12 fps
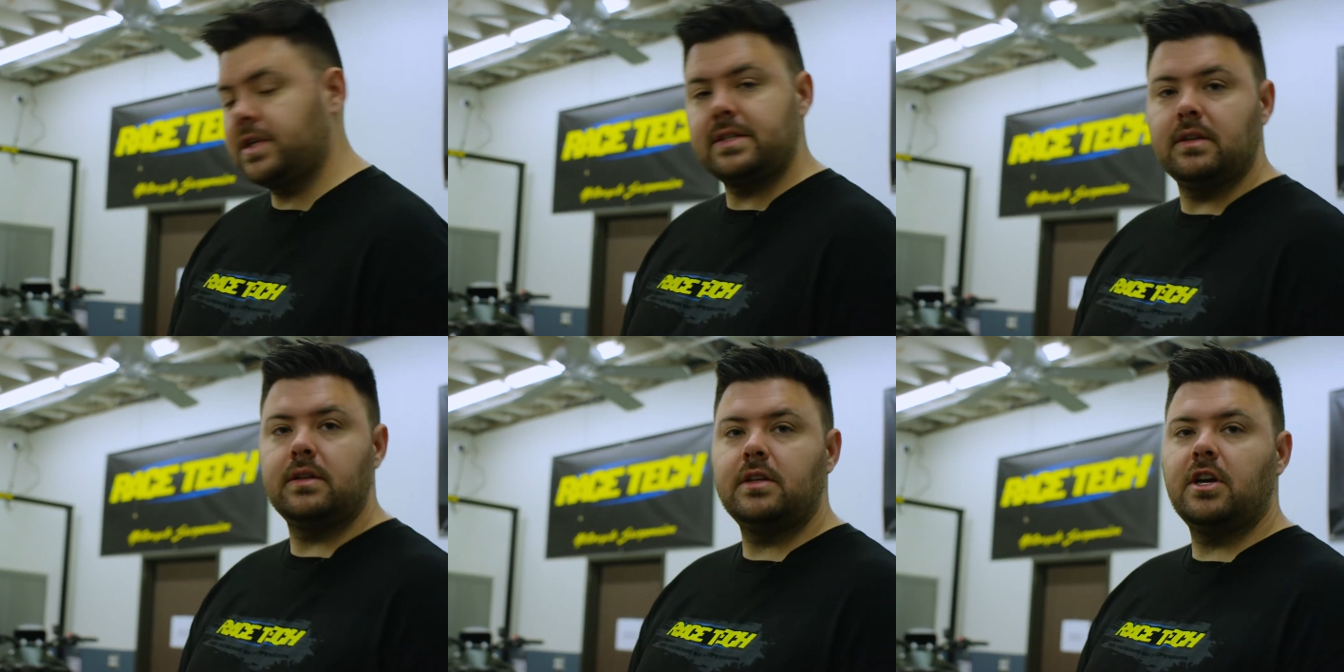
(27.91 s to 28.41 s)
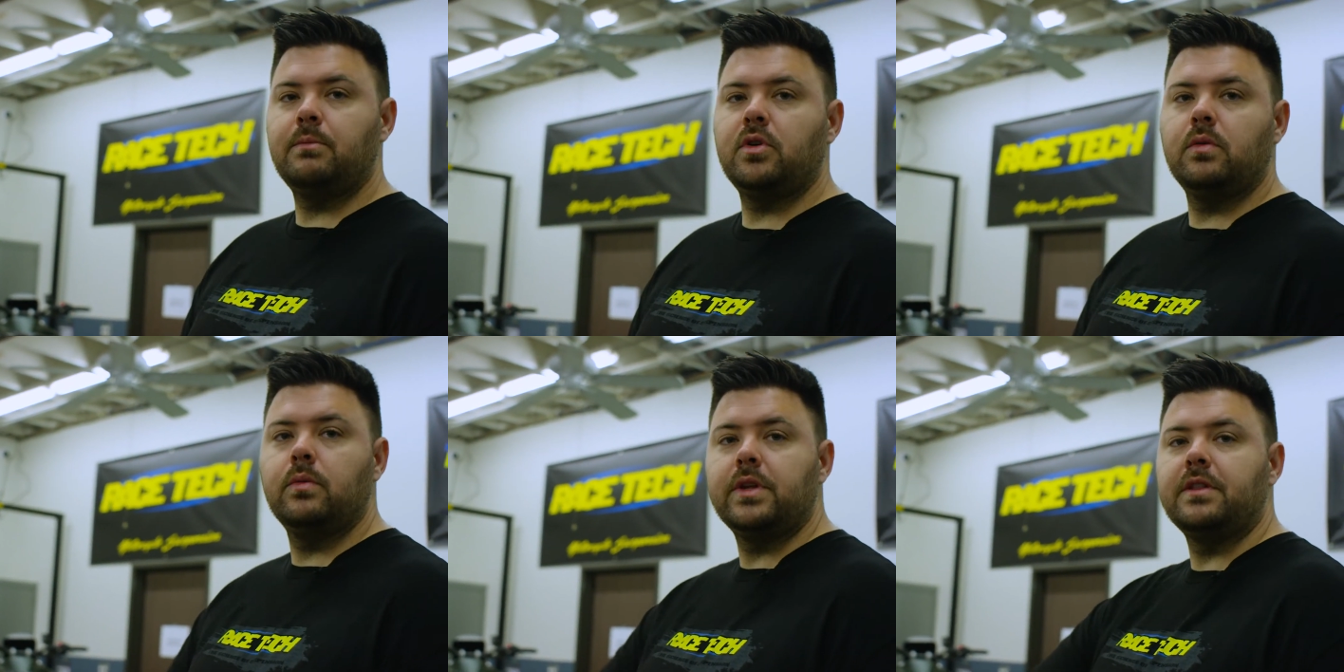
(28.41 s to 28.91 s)
extended
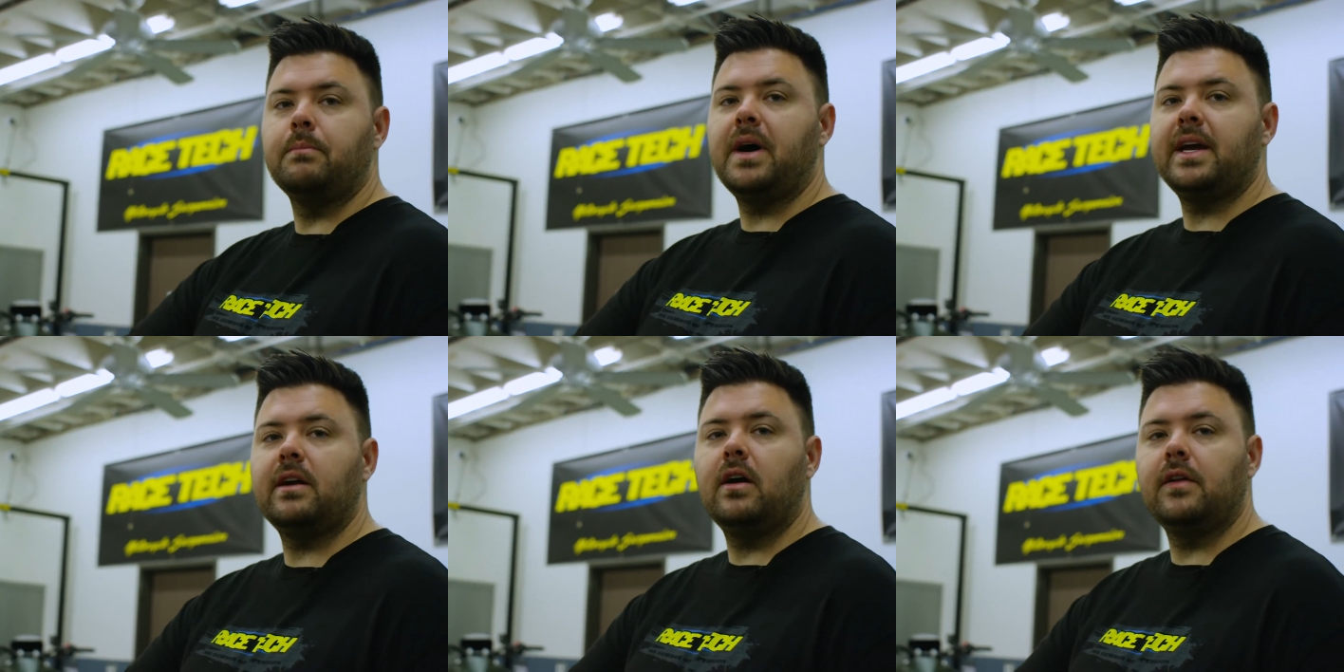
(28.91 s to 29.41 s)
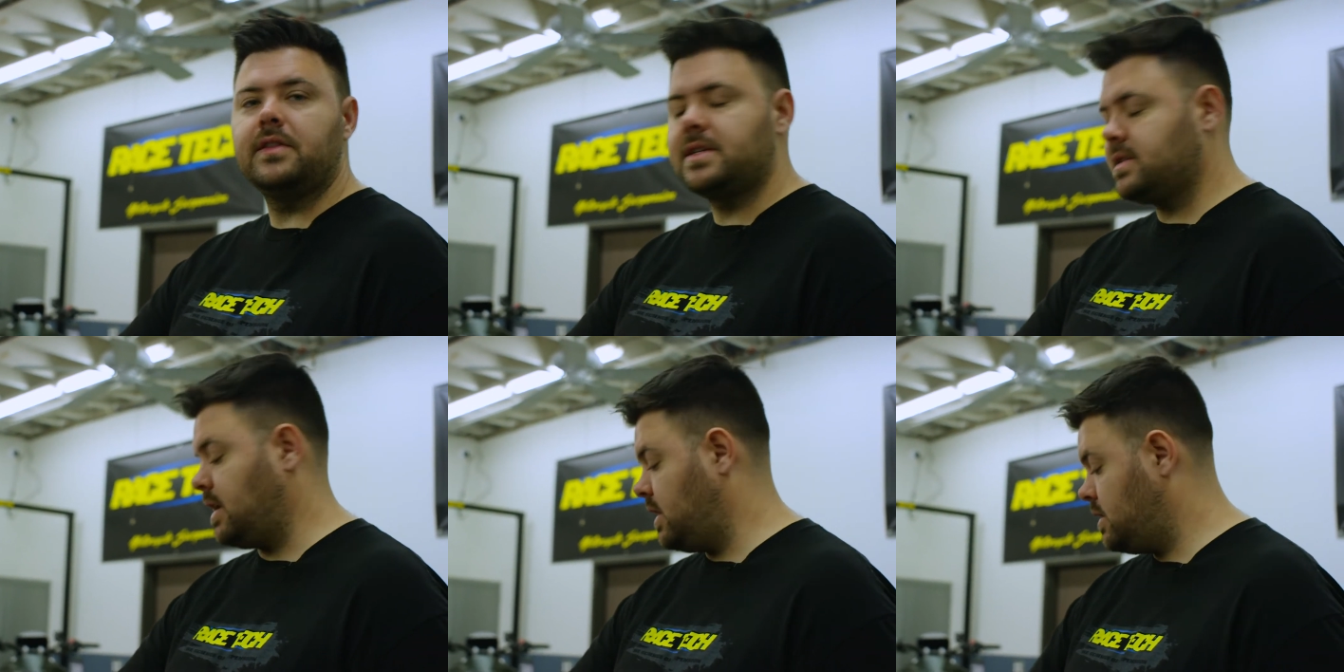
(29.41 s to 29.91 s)
number with the bike on the
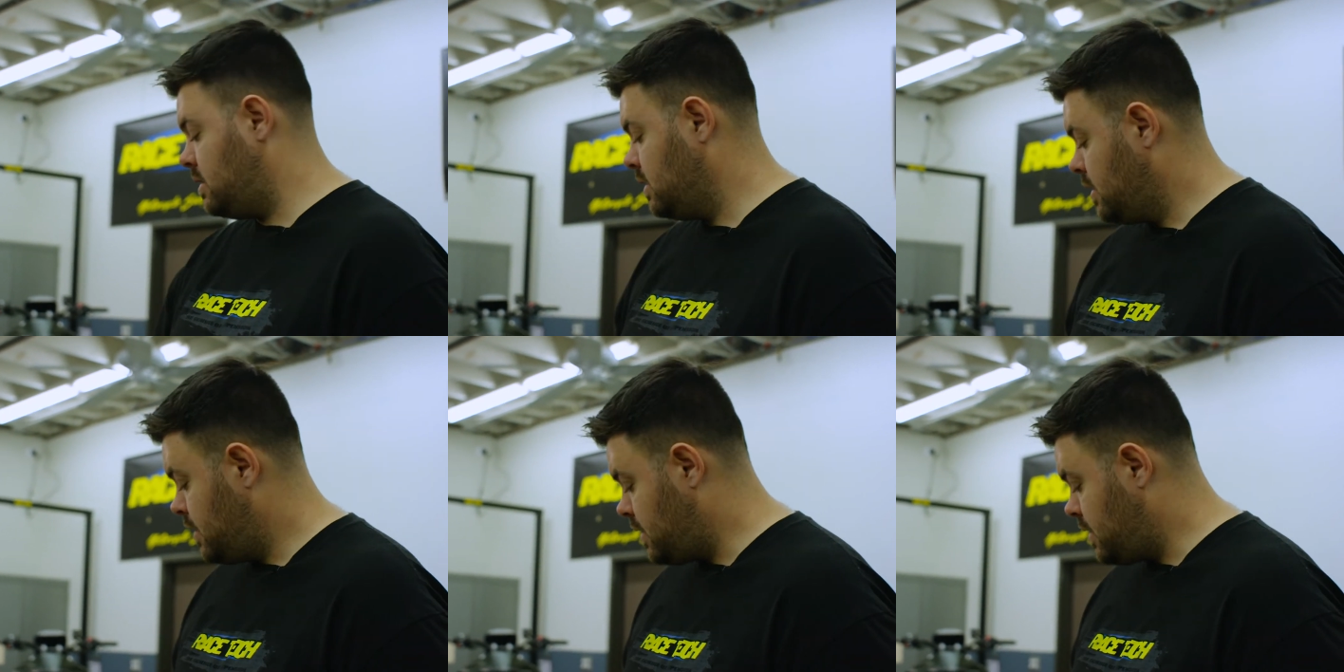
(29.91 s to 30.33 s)
stand,